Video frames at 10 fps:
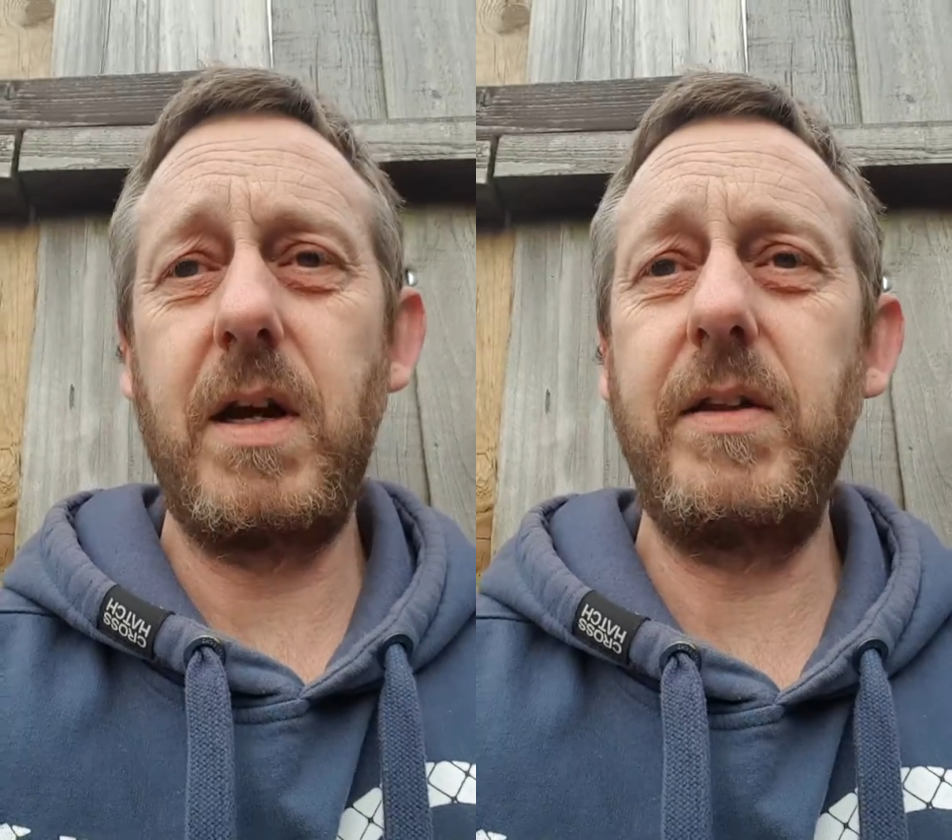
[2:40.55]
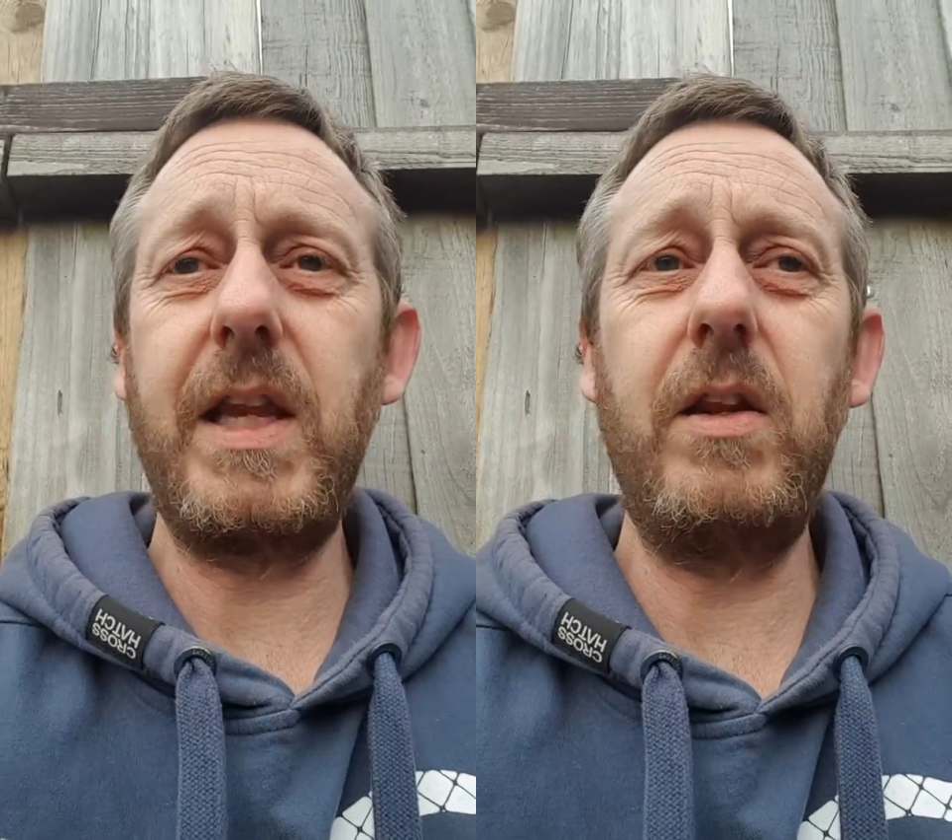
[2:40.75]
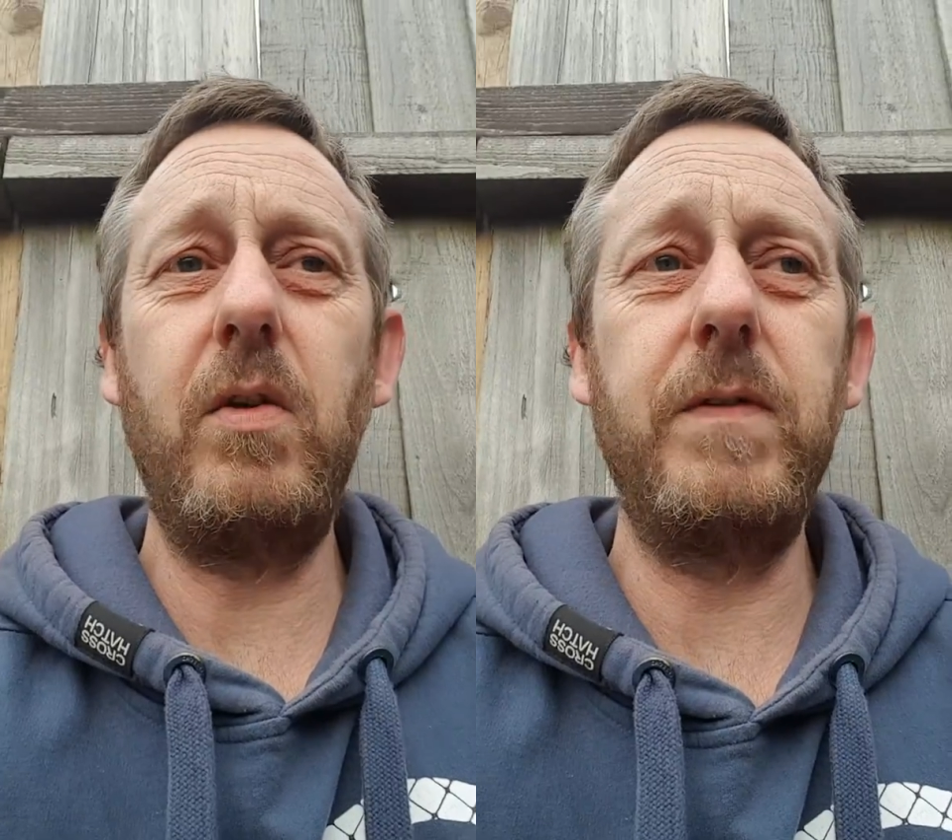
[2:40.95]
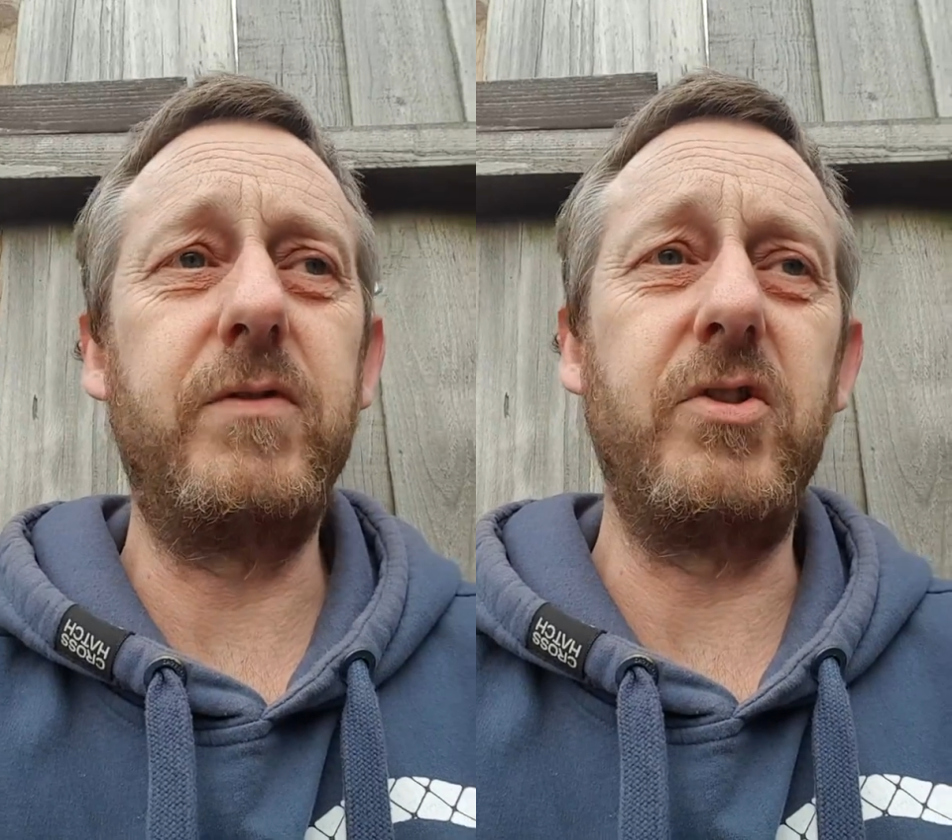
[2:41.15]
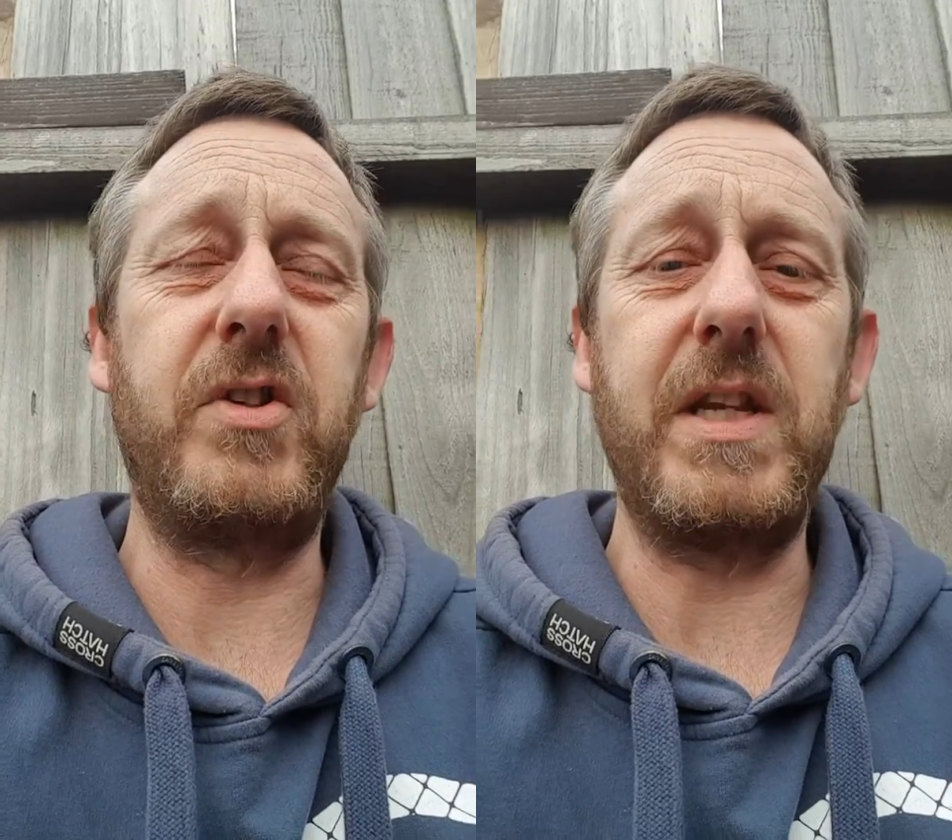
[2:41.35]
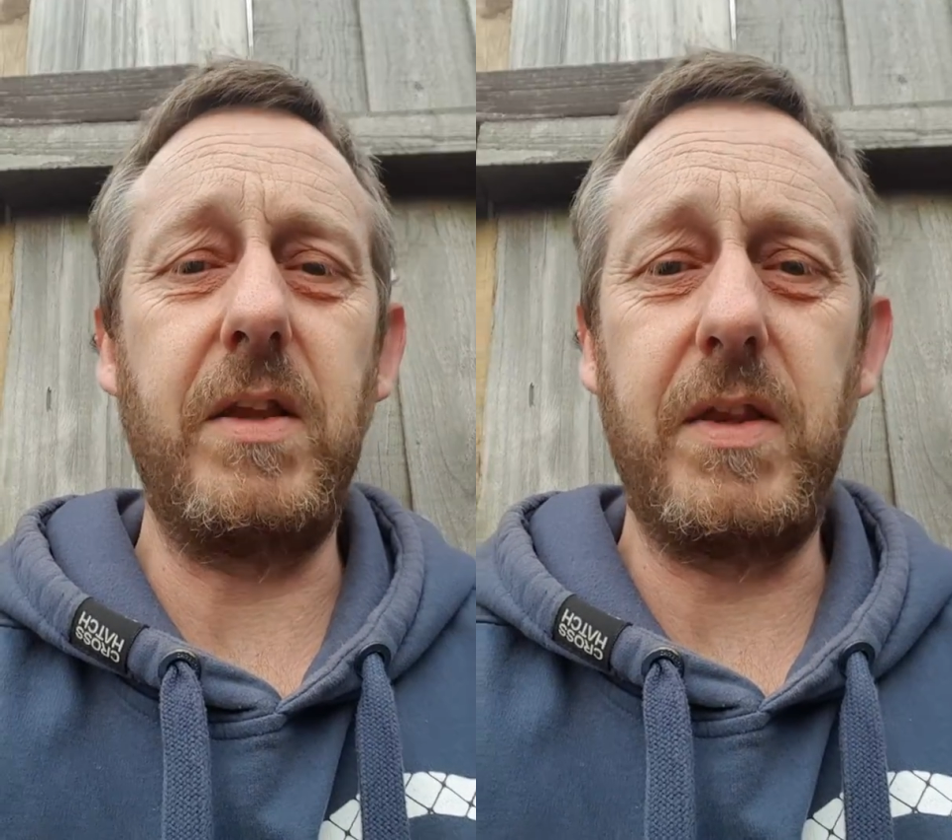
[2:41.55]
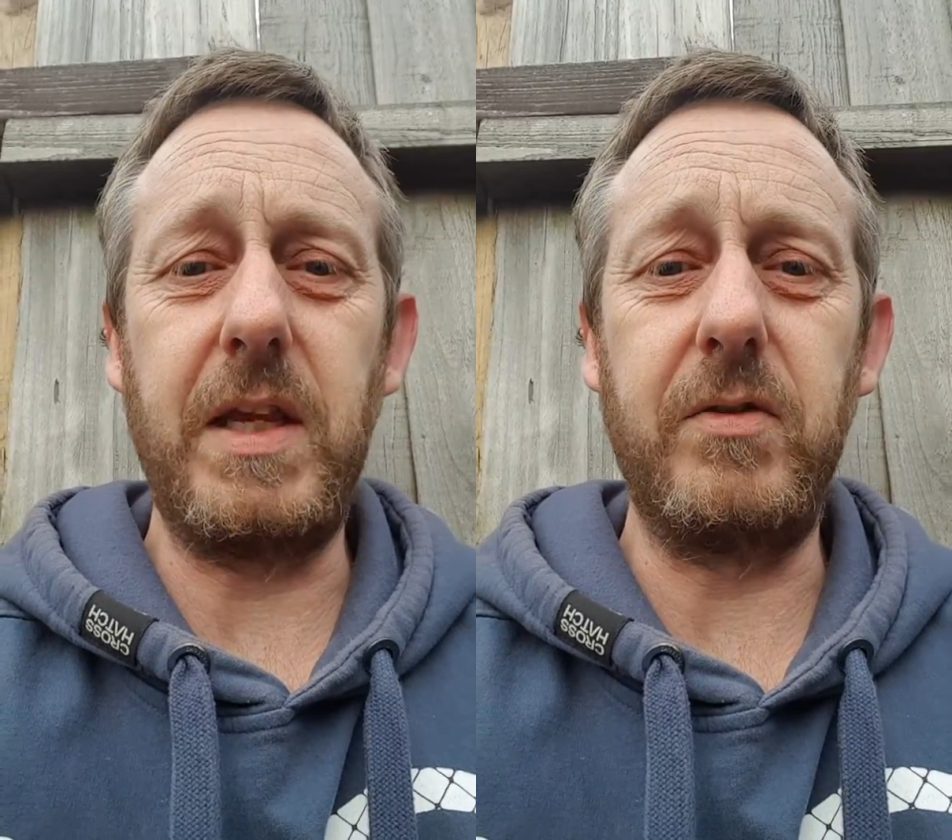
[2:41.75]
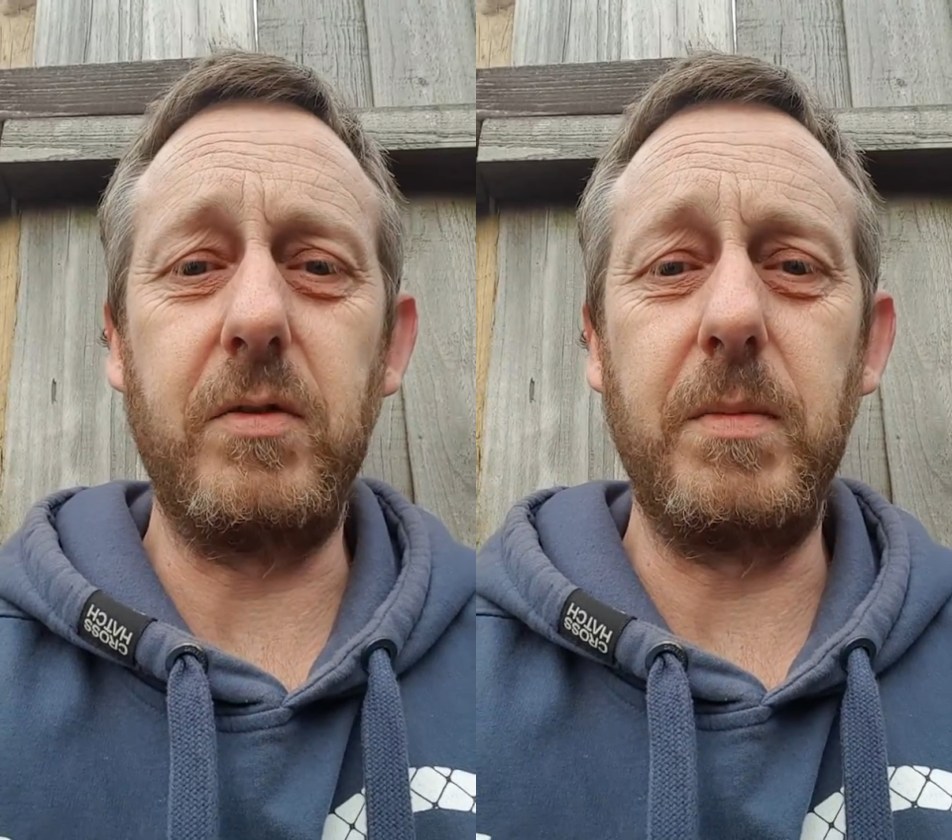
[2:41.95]
and they love just digging
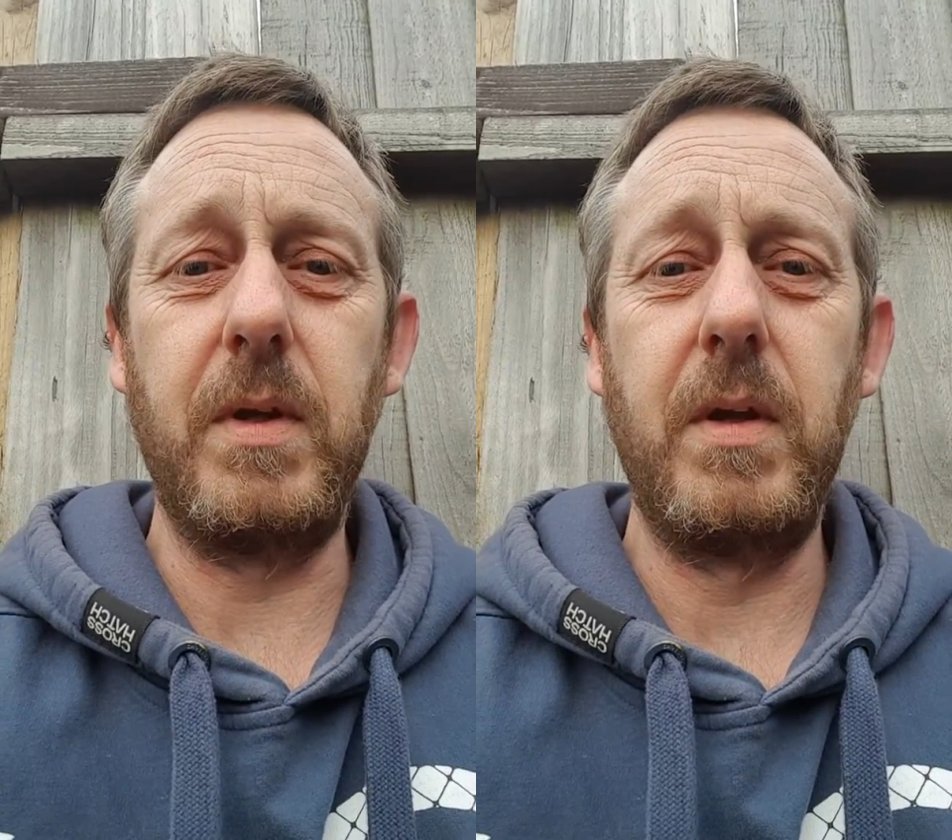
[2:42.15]
things up.